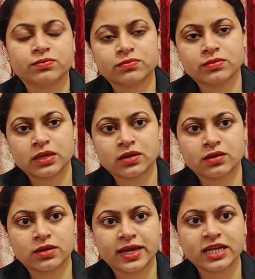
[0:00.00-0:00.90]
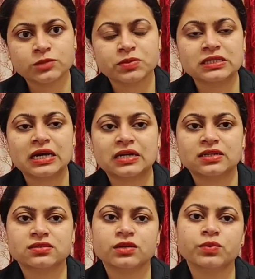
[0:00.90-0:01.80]
as per the
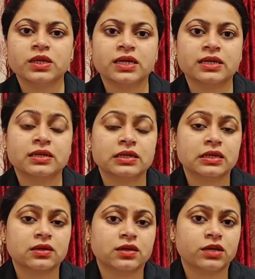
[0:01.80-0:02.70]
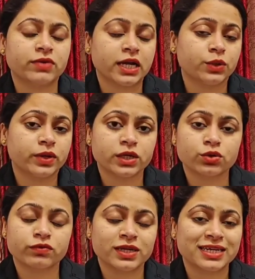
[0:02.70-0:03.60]
answer we can evaluate, or
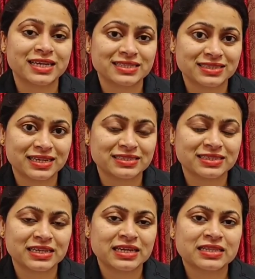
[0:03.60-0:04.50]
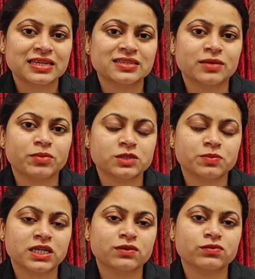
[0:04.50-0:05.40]
we can assess that the
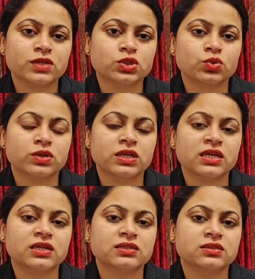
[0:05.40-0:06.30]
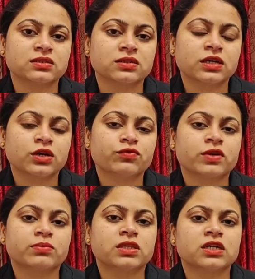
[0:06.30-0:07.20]
perspective of the story is
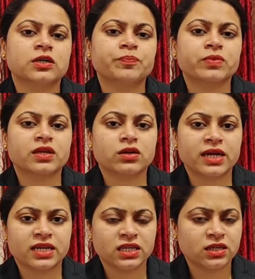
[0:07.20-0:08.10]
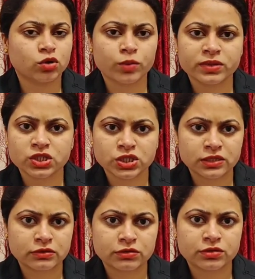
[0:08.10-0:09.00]
from the any
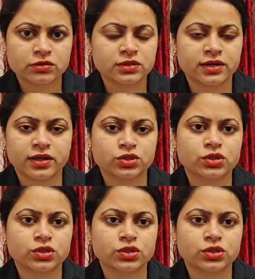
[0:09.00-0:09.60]
omniscient narrator